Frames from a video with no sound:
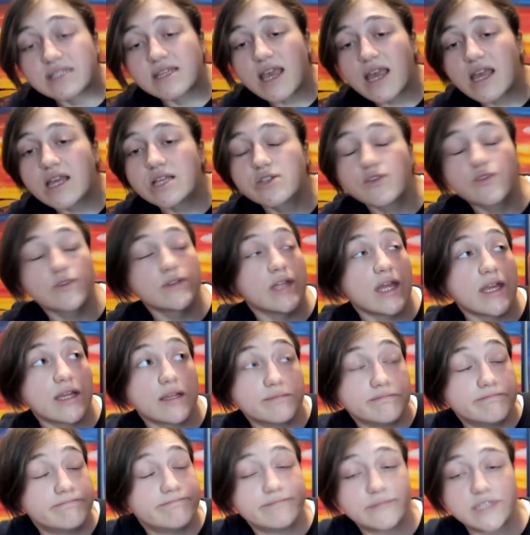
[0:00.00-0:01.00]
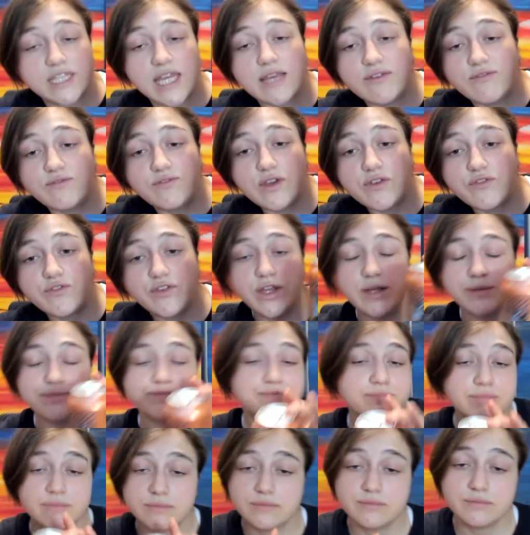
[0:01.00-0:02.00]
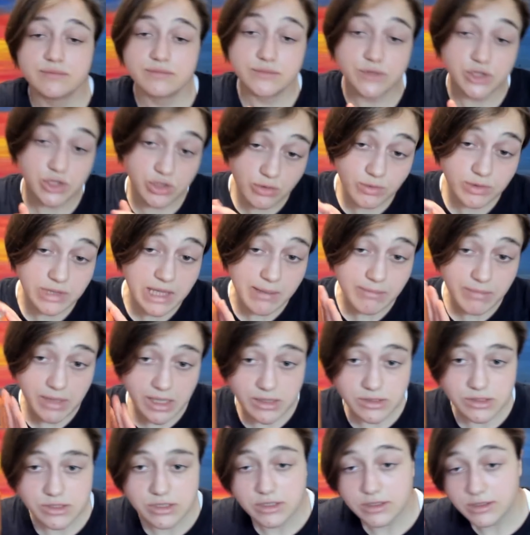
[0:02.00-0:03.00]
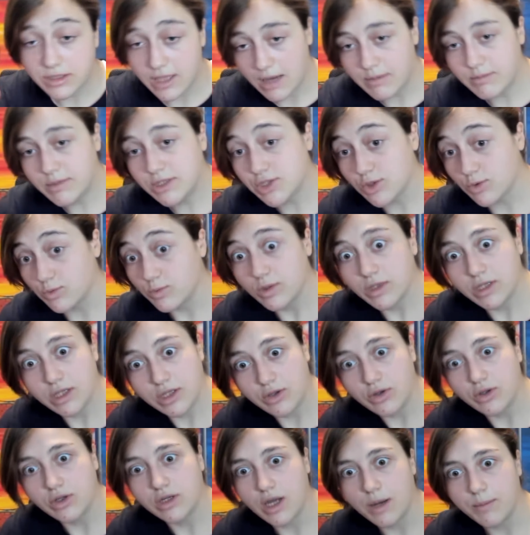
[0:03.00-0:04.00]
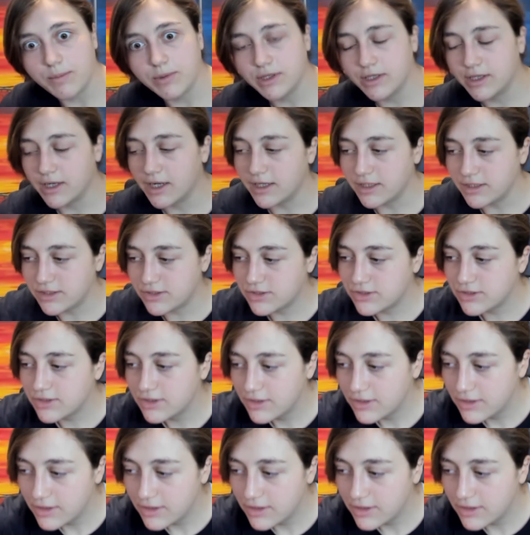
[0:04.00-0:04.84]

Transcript: cans for $10.50. You know what that means? That means a really good couple of nights.